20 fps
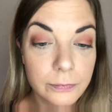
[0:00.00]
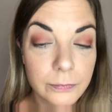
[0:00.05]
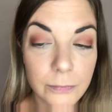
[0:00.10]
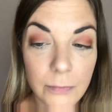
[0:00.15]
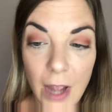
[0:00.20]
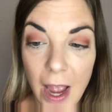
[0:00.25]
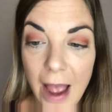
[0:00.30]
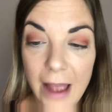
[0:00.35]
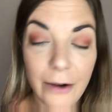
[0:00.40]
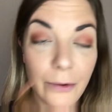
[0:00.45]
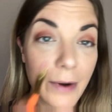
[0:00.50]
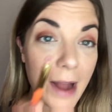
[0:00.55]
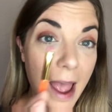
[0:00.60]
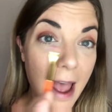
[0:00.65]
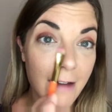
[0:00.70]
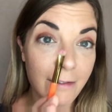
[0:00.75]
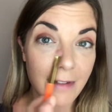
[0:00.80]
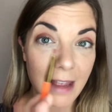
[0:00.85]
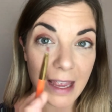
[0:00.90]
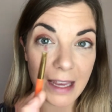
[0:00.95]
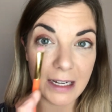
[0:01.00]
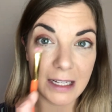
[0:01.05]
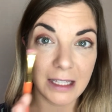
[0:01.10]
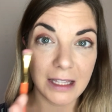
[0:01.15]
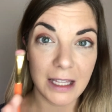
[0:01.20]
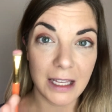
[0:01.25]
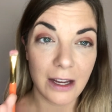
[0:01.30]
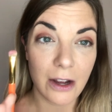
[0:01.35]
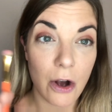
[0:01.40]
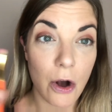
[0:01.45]
I don't have
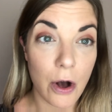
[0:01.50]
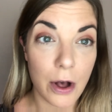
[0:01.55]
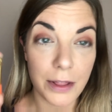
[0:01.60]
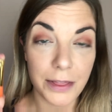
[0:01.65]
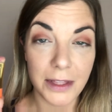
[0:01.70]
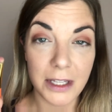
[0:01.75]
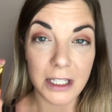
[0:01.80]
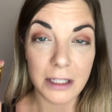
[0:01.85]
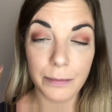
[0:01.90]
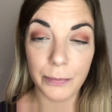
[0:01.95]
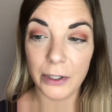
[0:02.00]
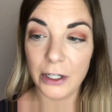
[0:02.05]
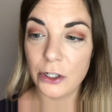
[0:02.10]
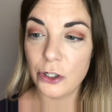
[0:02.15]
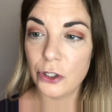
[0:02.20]
anything on this brush,